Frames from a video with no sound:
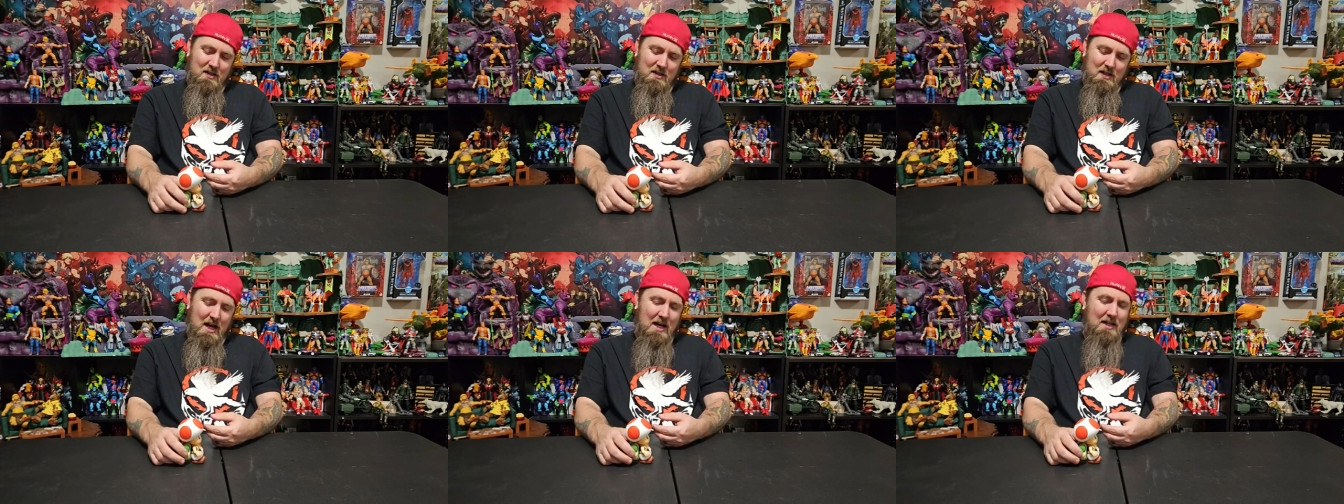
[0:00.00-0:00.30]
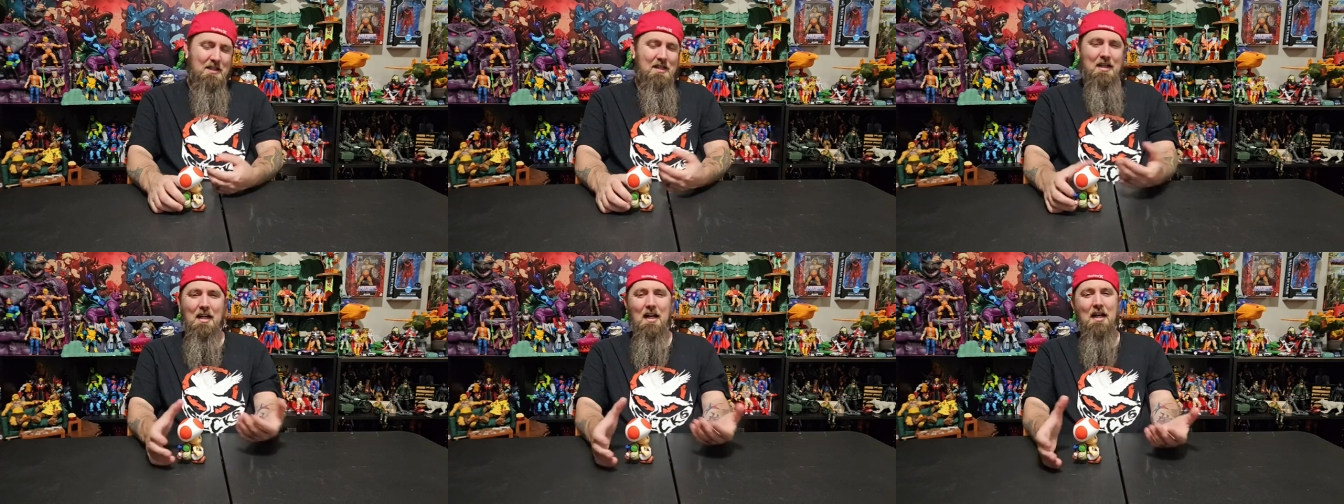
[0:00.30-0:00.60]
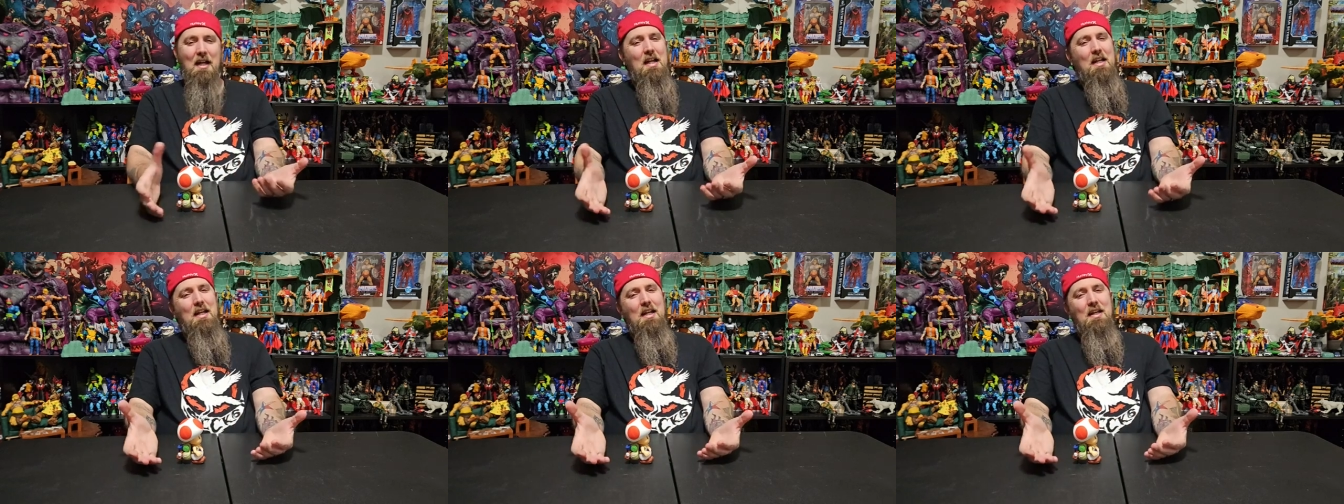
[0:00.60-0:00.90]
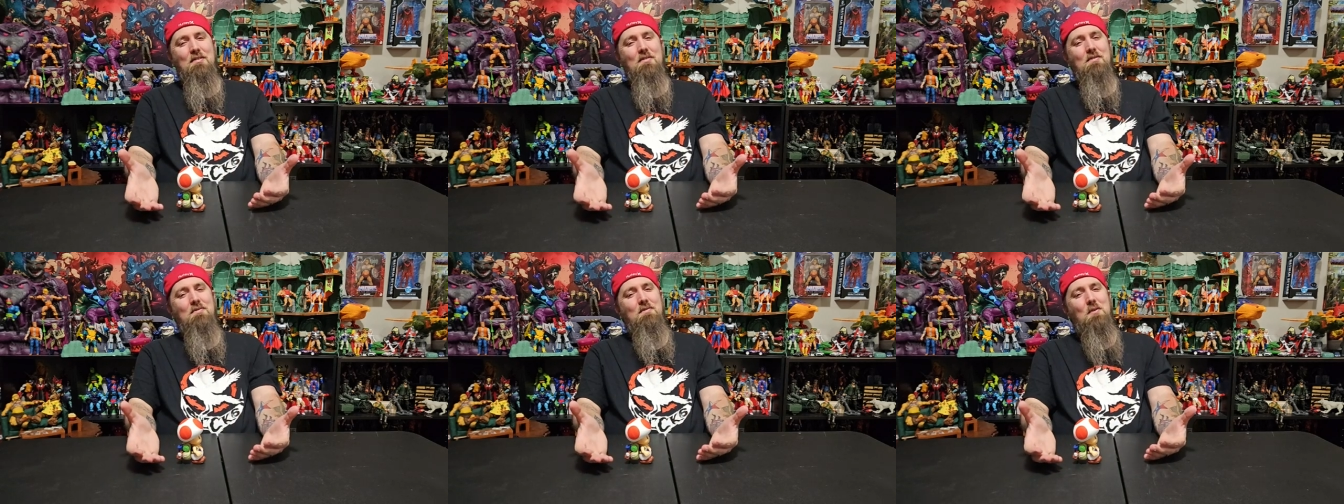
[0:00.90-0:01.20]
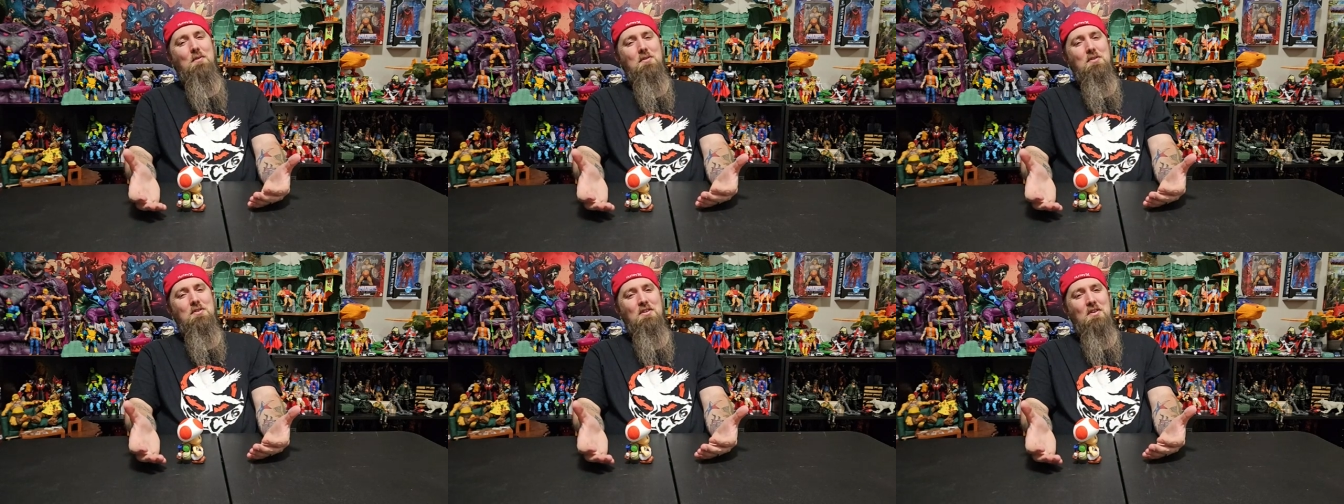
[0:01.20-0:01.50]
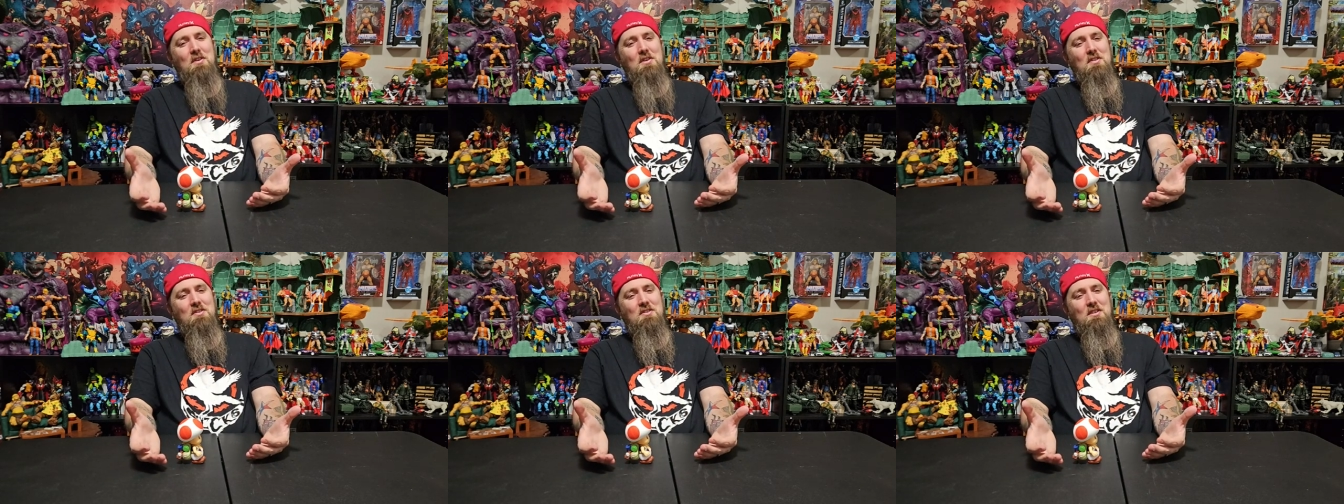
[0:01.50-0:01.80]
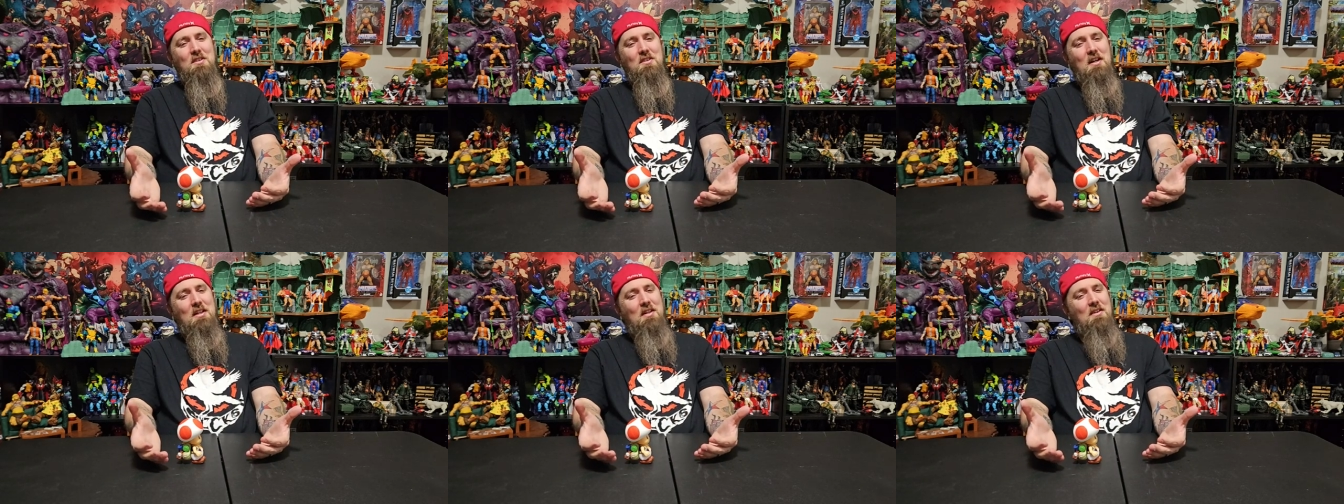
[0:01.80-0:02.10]
I think I got to give him 4 stars,
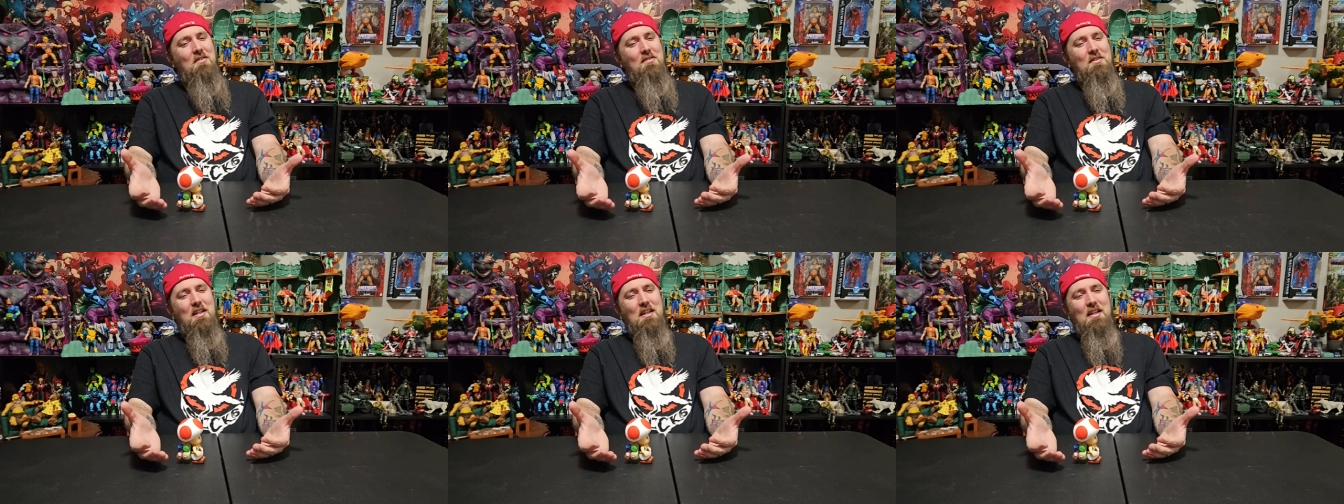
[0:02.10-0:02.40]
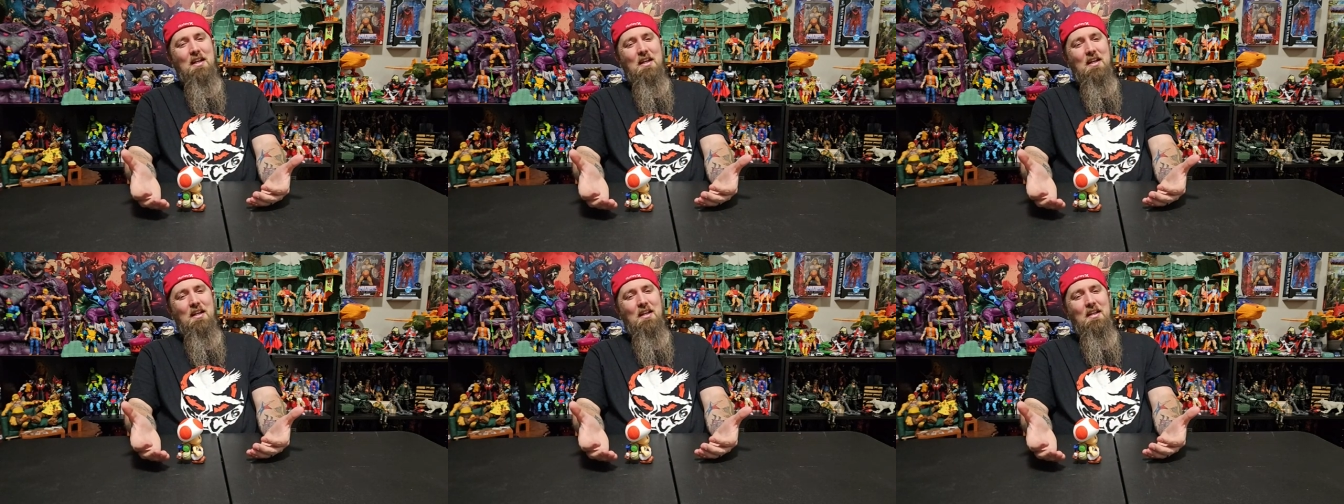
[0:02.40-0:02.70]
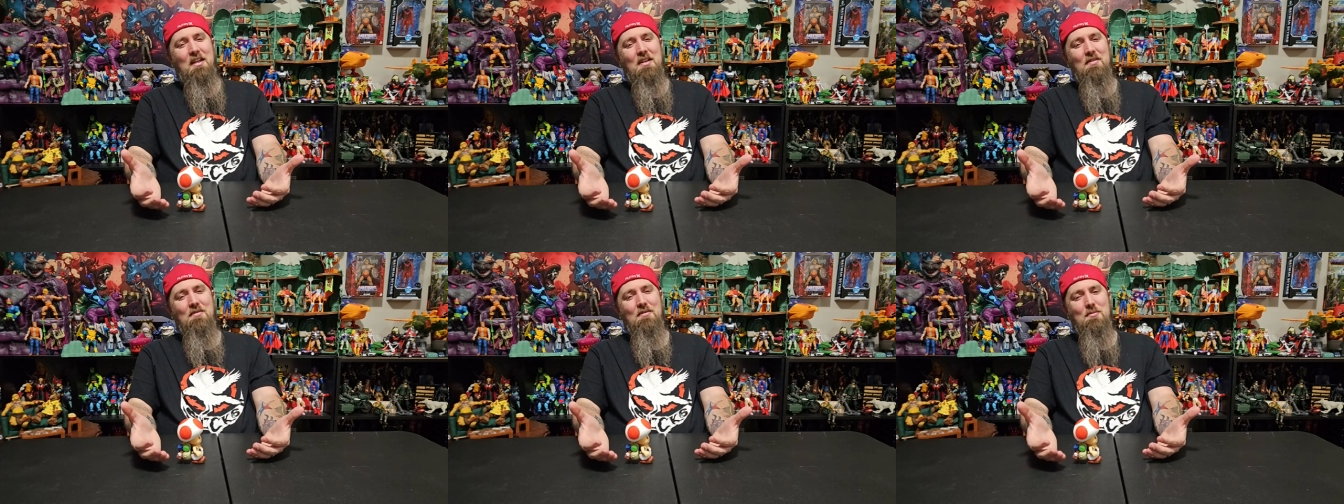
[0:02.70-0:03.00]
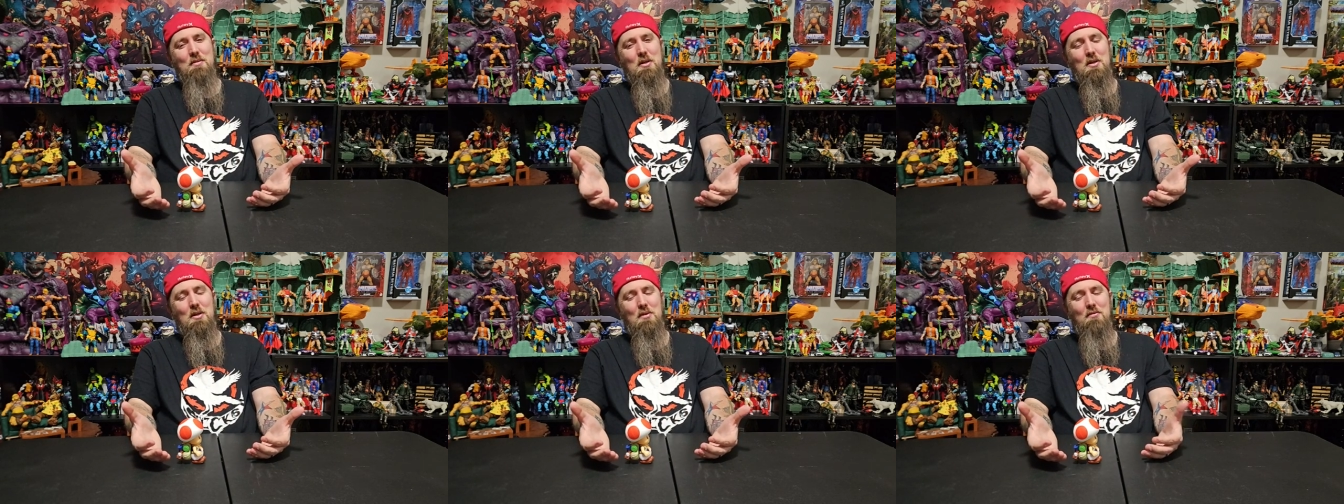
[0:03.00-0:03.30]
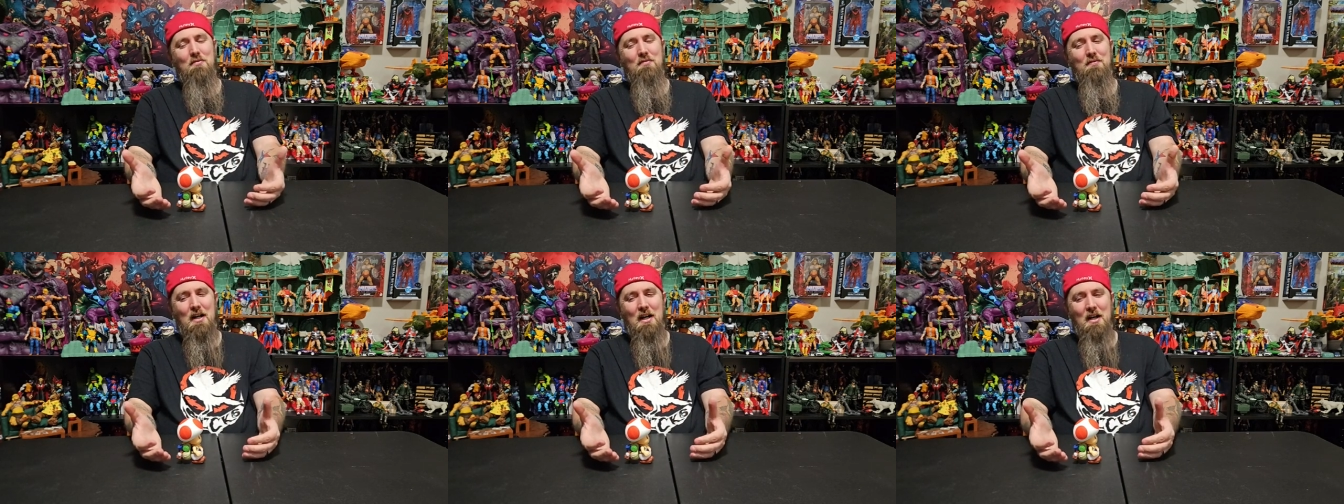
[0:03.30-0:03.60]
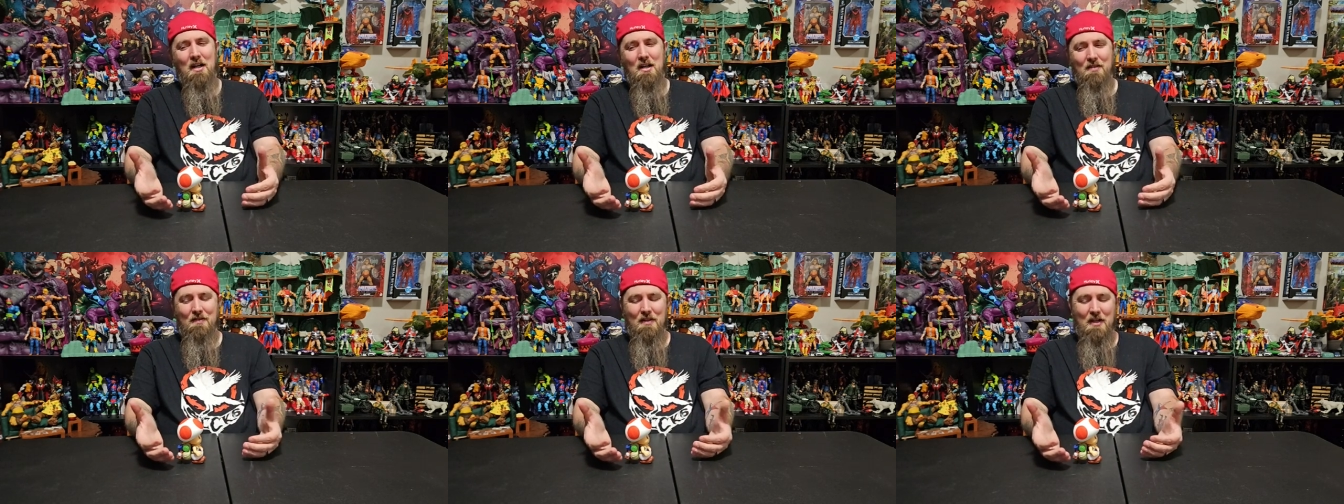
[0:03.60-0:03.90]
though. I don't think I can give him a whole 5.